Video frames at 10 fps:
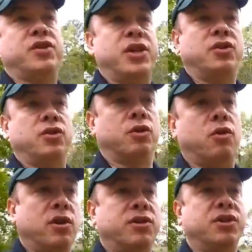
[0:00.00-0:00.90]
sensors
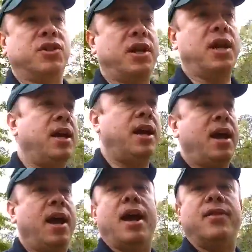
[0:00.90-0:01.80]
across the city,
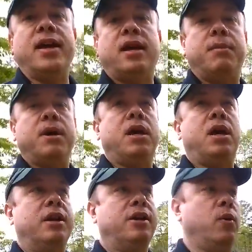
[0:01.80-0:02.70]
and they could be,
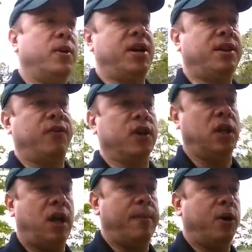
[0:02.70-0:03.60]
you know, 1/10 of a
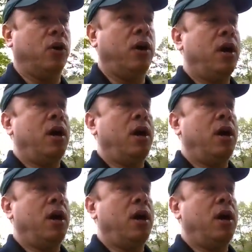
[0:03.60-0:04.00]
kilometer,